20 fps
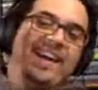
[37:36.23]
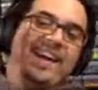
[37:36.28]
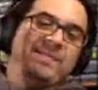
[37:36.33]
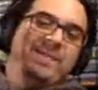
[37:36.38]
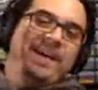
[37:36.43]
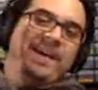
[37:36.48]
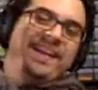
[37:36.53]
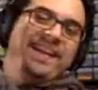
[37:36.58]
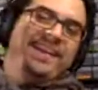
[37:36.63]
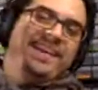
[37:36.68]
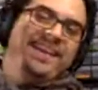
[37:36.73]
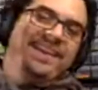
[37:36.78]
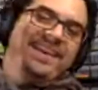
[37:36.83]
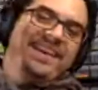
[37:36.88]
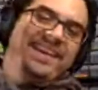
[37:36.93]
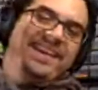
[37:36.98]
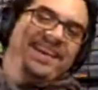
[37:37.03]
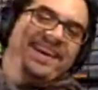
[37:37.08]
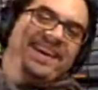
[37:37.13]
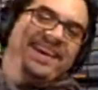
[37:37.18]
hey buddy,
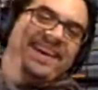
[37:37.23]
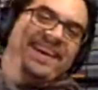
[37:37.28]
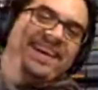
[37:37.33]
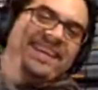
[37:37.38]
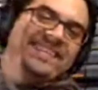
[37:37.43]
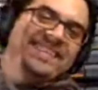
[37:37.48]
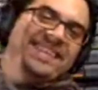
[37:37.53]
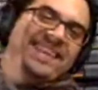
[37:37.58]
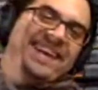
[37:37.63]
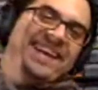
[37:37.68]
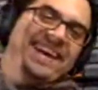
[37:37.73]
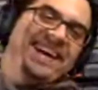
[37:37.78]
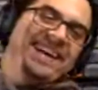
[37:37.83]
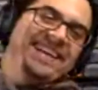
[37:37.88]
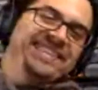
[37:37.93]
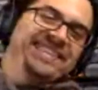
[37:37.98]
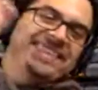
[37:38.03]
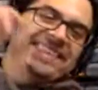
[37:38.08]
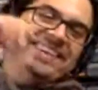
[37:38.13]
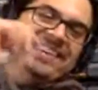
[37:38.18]

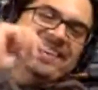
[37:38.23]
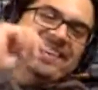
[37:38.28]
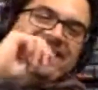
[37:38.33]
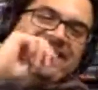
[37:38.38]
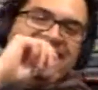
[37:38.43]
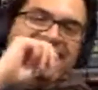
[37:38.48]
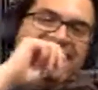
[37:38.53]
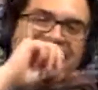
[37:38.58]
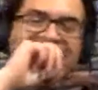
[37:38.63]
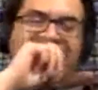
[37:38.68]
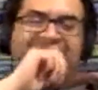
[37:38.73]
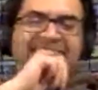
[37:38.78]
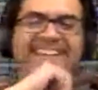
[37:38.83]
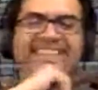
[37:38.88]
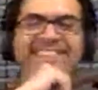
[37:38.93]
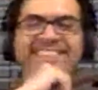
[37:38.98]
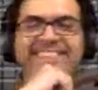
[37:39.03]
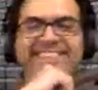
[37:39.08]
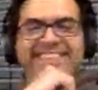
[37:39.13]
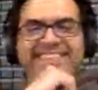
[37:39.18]
how's it going?
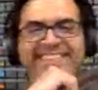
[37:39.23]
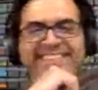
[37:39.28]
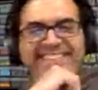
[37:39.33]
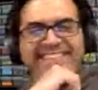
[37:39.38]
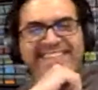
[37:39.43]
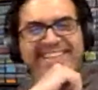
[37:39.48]
How you doing?